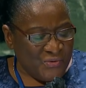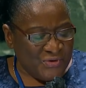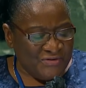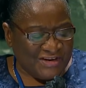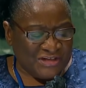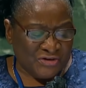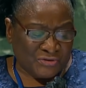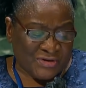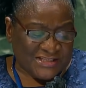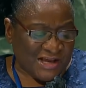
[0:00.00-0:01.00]
in the
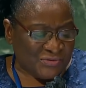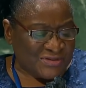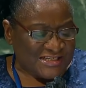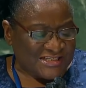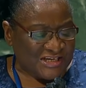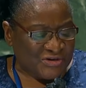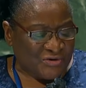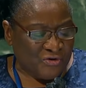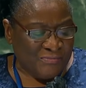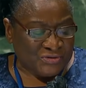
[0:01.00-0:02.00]
northern part
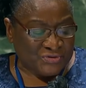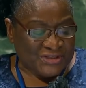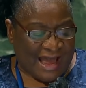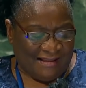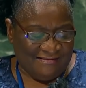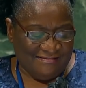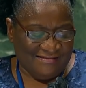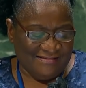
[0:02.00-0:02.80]
of Mozambique.